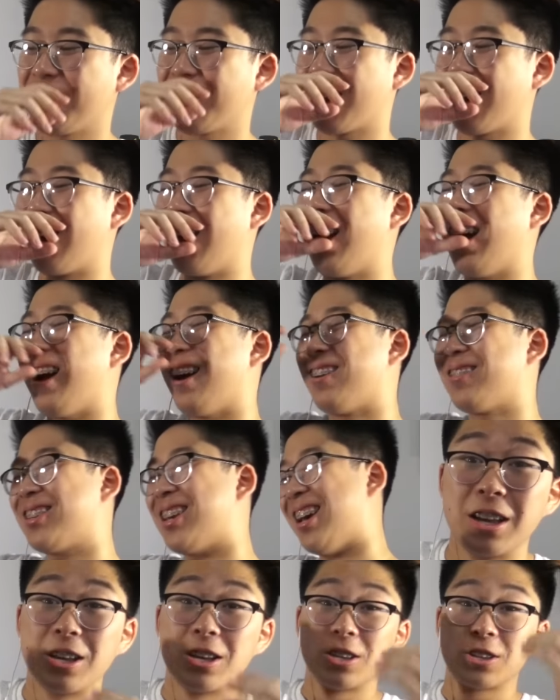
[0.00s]
Yo,
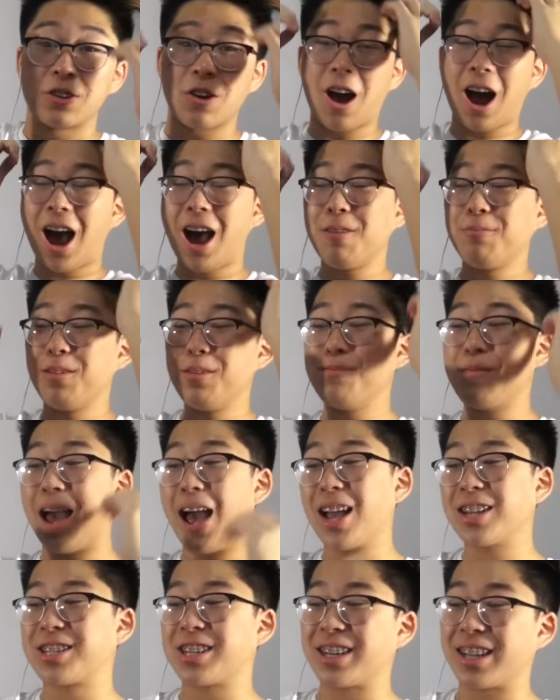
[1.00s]
so I'm
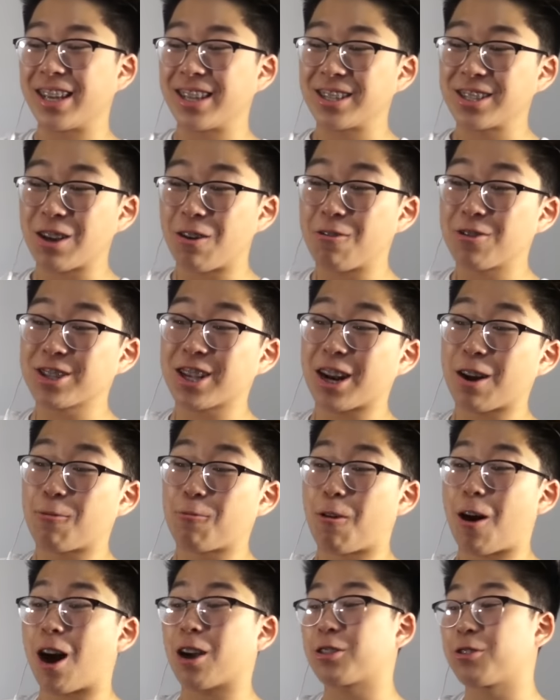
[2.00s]
imagining someone's
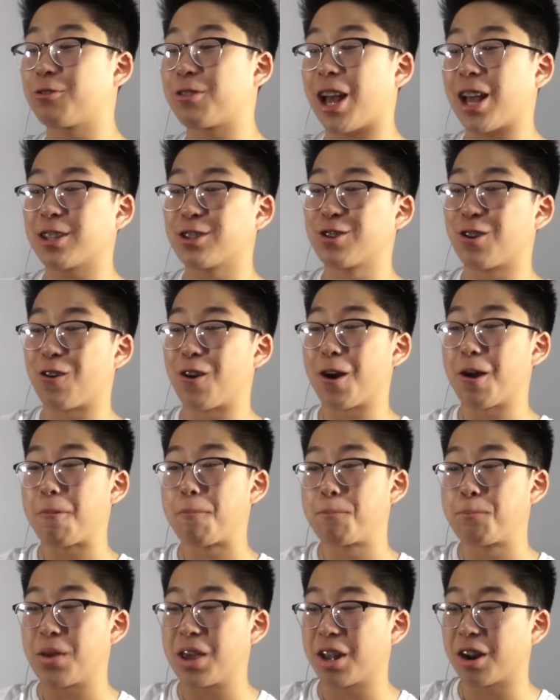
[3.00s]
gonna walk through that
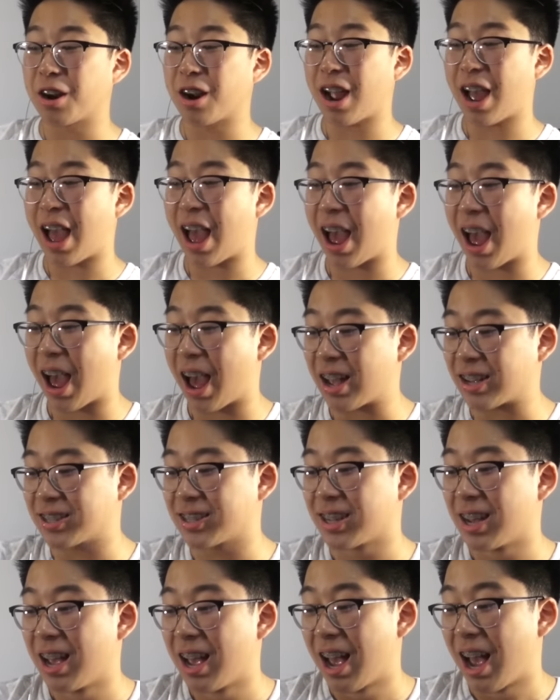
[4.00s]
door, beat her
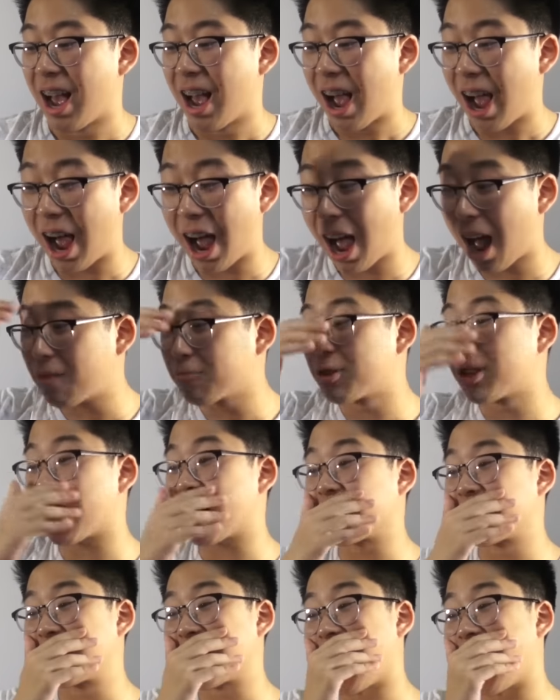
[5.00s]
ass. I'm
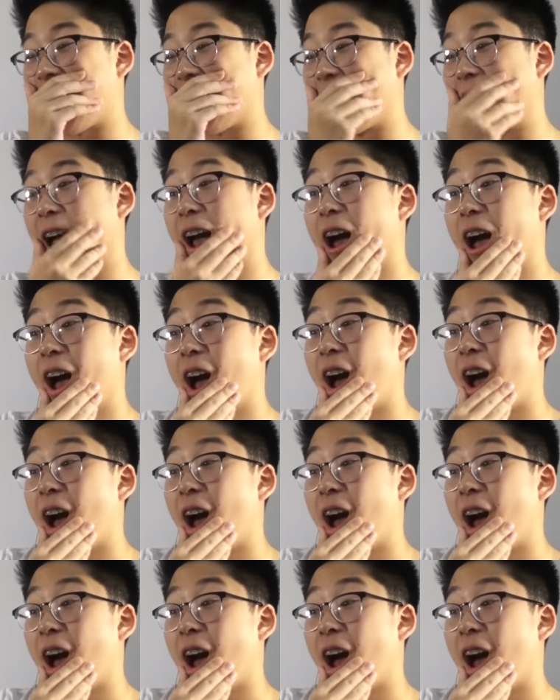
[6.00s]
just saying.